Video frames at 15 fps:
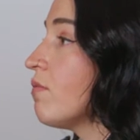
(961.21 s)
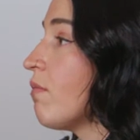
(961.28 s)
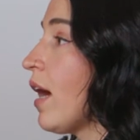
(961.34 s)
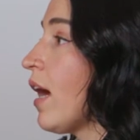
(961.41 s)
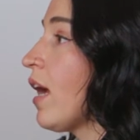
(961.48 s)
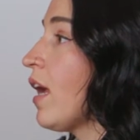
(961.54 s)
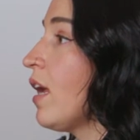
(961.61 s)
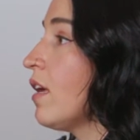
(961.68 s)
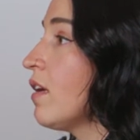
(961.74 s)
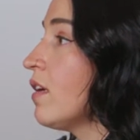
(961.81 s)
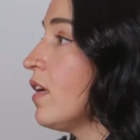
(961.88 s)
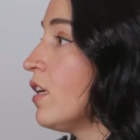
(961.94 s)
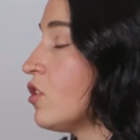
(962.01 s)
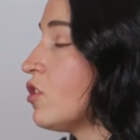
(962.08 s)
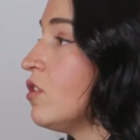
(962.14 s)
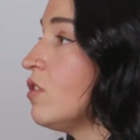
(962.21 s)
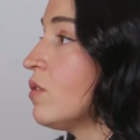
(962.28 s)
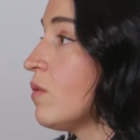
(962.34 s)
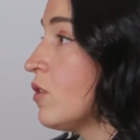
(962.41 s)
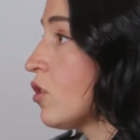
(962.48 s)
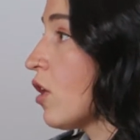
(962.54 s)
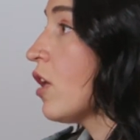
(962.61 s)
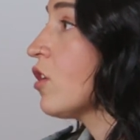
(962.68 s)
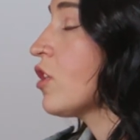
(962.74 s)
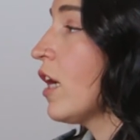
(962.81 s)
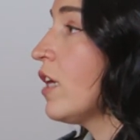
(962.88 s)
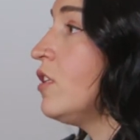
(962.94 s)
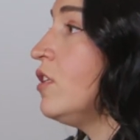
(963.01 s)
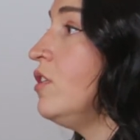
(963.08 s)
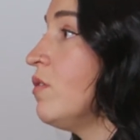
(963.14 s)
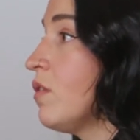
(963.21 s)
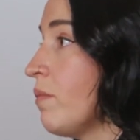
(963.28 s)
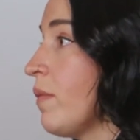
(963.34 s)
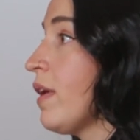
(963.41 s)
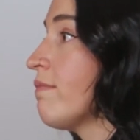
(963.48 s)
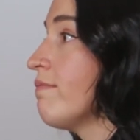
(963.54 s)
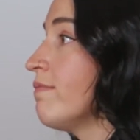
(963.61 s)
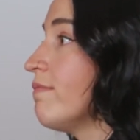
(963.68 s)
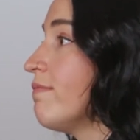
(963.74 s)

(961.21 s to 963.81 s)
my issues with Josh had to do with me.